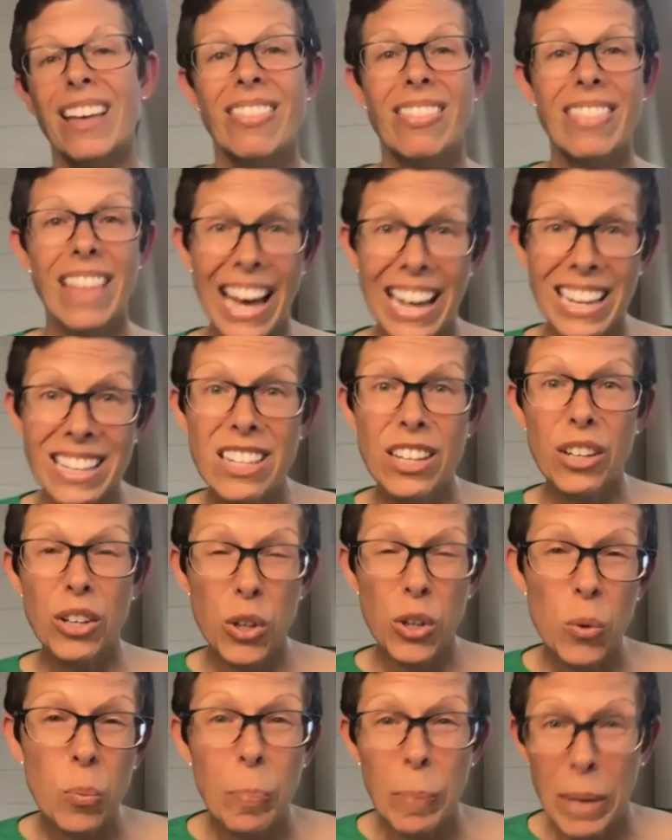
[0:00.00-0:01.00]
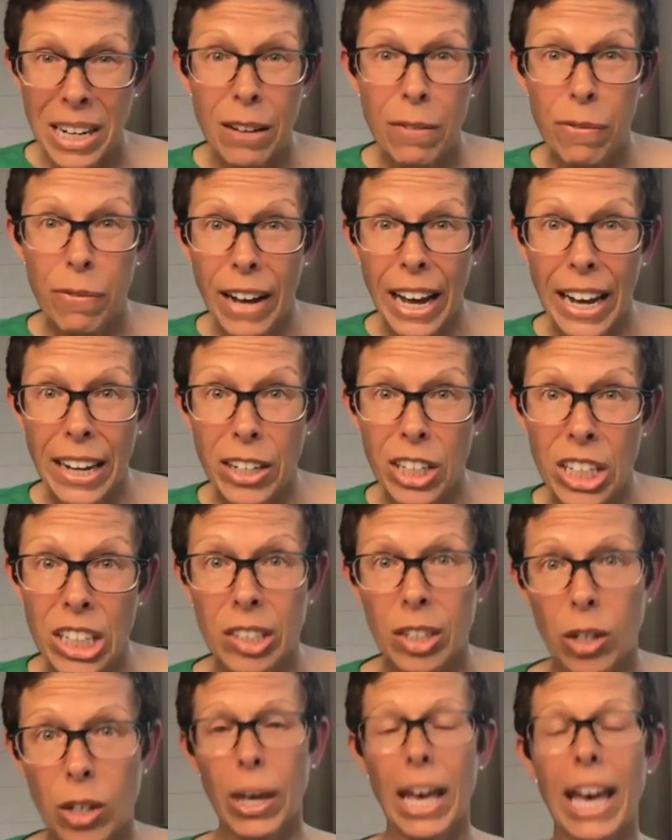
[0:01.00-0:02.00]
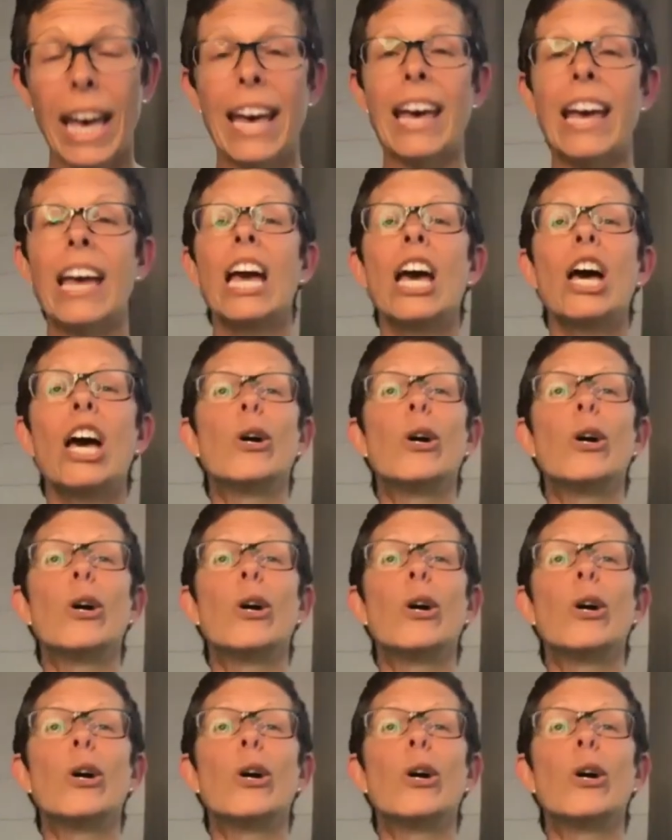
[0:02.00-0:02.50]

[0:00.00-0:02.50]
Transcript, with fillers: that's a humidifier, okay?